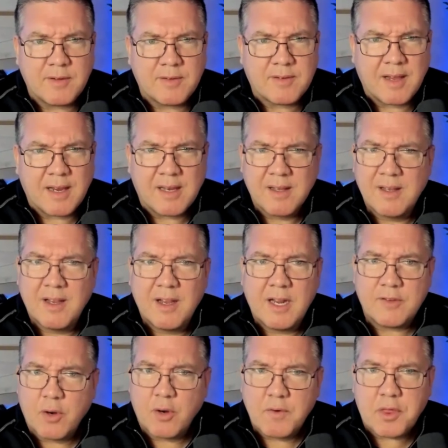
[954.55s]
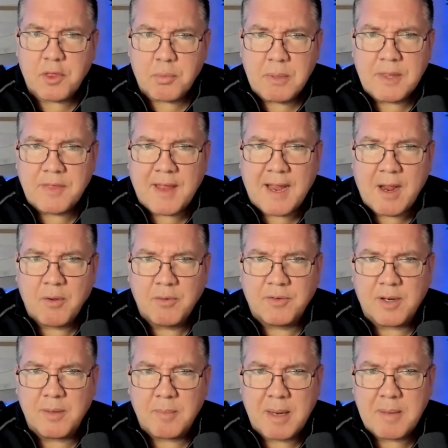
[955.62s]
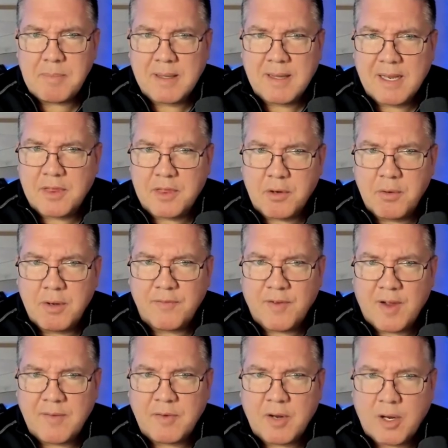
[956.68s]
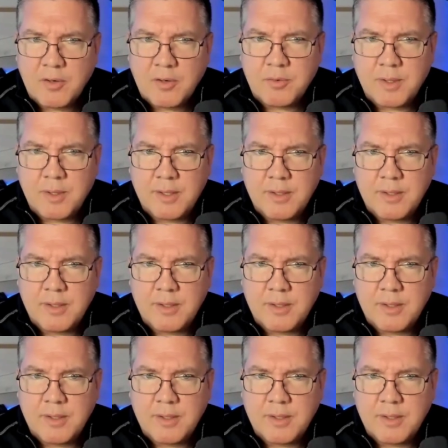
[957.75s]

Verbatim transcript: It's like it's over three thousand. Might be like thirty five hundred.